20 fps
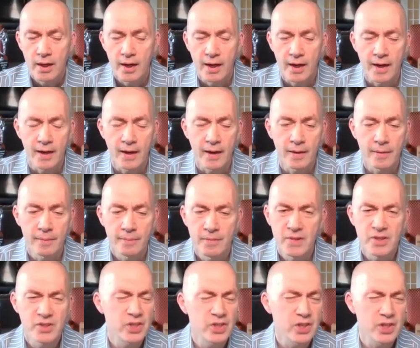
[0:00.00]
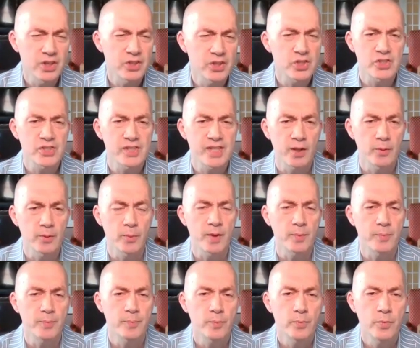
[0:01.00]
um, you can just tell
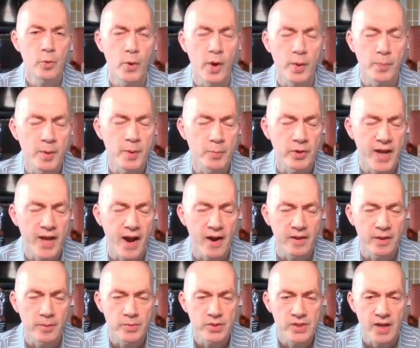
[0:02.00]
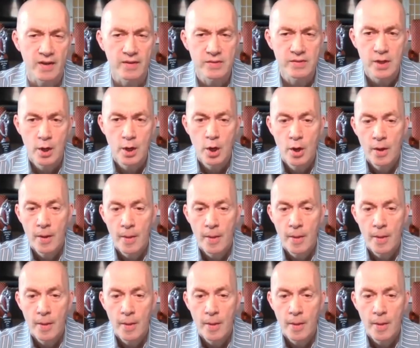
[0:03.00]
by the way people carry themselves.